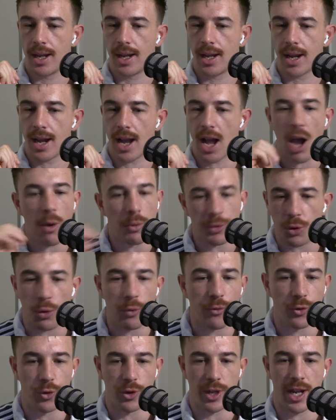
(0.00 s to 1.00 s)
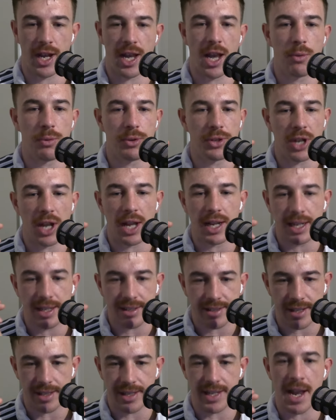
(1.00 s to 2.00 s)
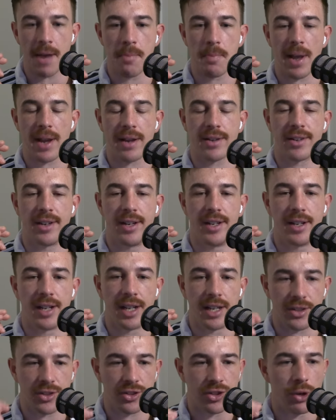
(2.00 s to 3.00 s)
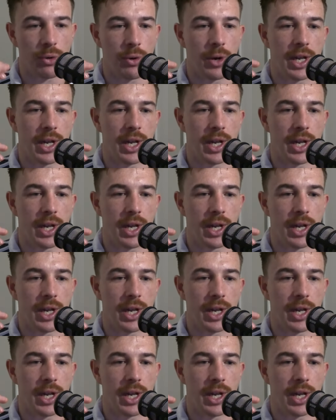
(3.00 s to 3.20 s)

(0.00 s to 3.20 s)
I was all for that. I was like, let's get the young backs in, let's do it,